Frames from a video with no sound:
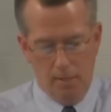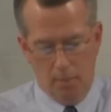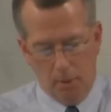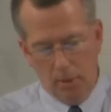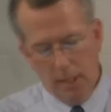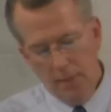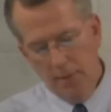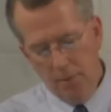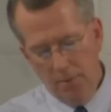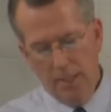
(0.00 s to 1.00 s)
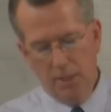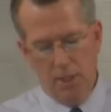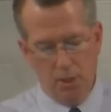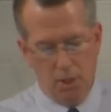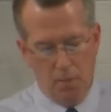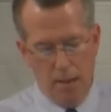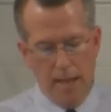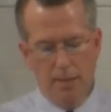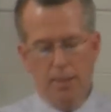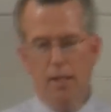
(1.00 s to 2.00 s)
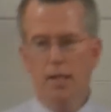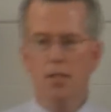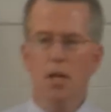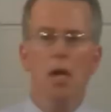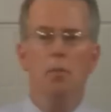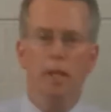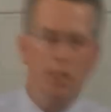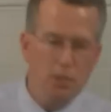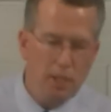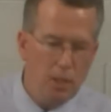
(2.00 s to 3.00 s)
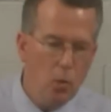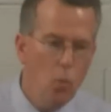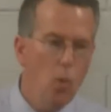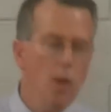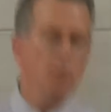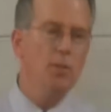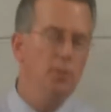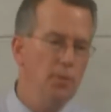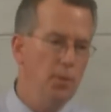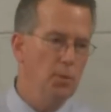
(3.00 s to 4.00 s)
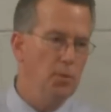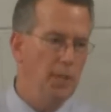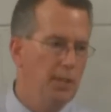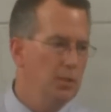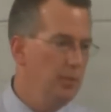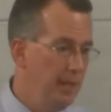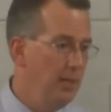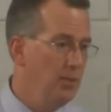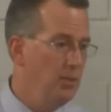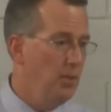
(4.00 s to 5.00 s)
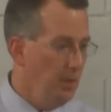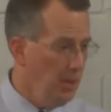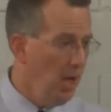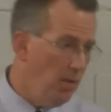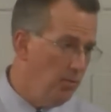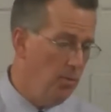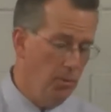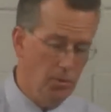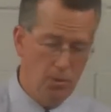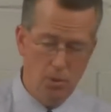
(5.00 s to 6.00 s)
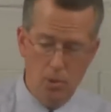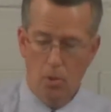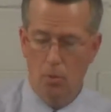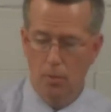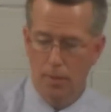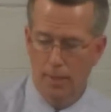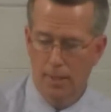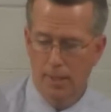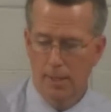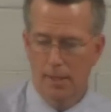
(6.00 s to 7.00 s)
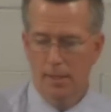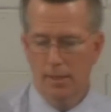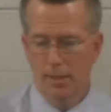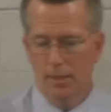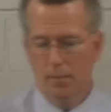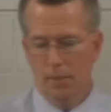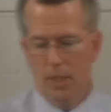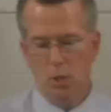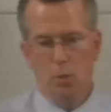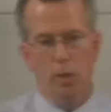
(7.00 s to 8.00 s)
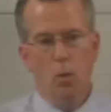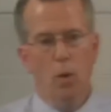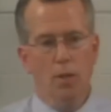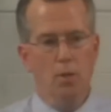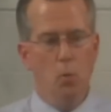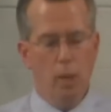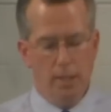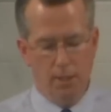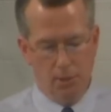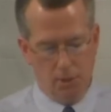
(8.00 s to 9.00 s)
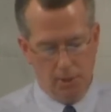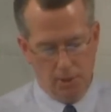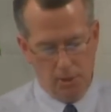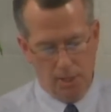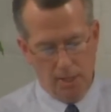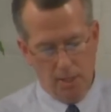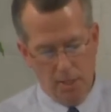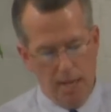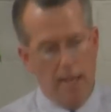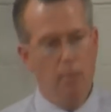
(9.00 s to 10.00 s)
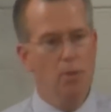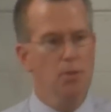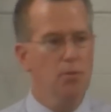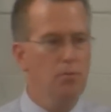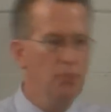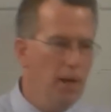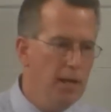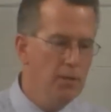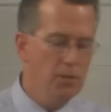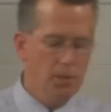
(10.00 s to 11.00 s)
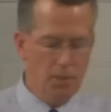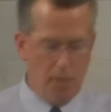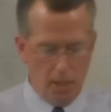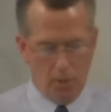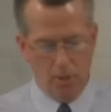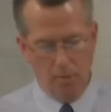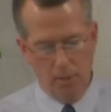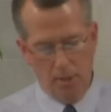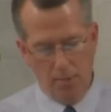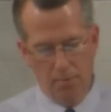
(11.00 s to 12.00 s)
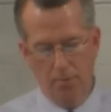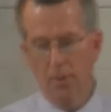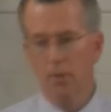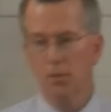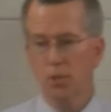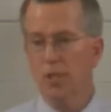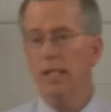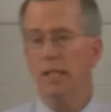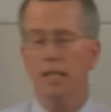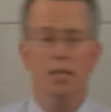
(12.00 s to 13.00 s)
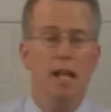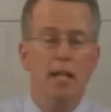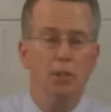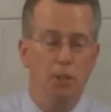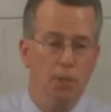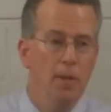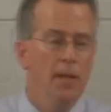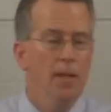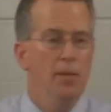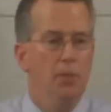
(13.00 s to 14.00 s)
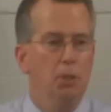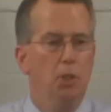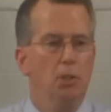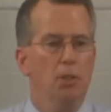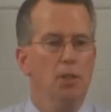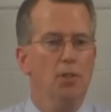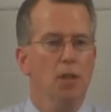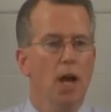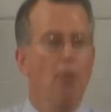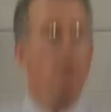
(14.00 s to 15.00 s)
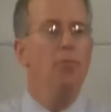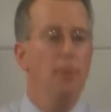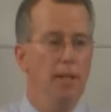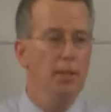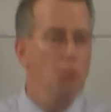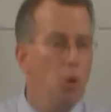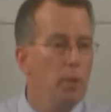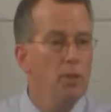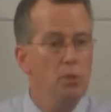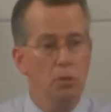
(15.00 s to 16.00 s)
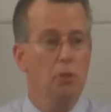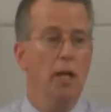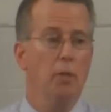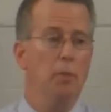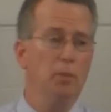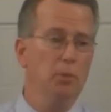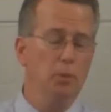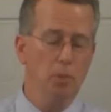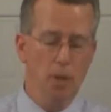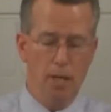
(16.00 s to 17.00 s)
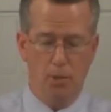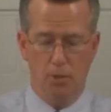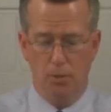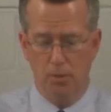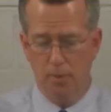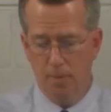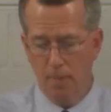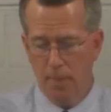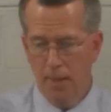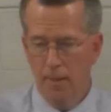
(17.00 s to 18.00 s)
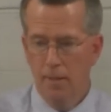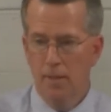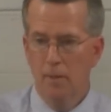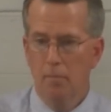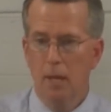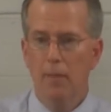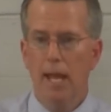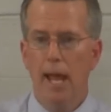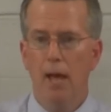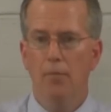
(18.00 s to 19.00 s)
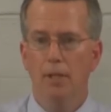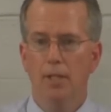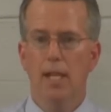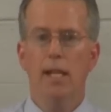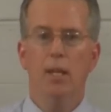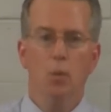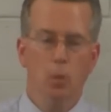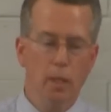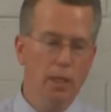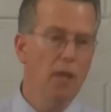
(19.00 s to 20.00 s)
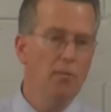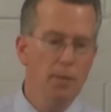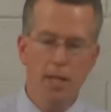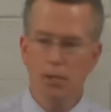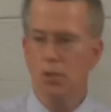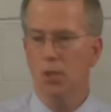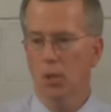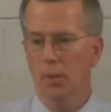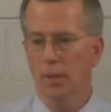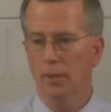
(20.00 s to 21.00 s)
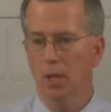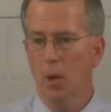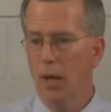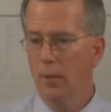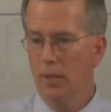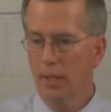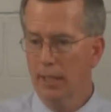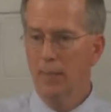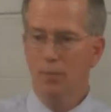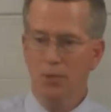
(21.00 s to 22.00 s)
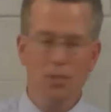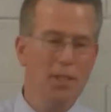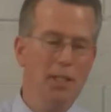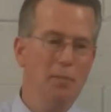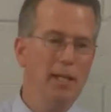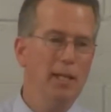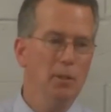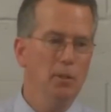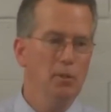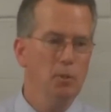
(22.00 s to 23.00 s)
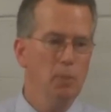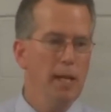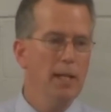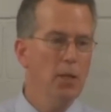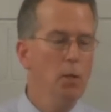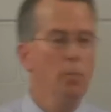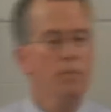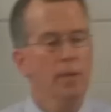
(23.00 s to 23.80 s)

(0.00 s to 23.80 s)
but are leaving the things he has commanded undone because they don't want to do those things because they're uncomfortable to do. Because we don't want to witness, let's say, to neighbors and friends and to tell them of their sin and danger, the church does other things hoping to attract people to Christ. Maybe have a day where we love Modesto and go out and clean up the city and make it look spanky new.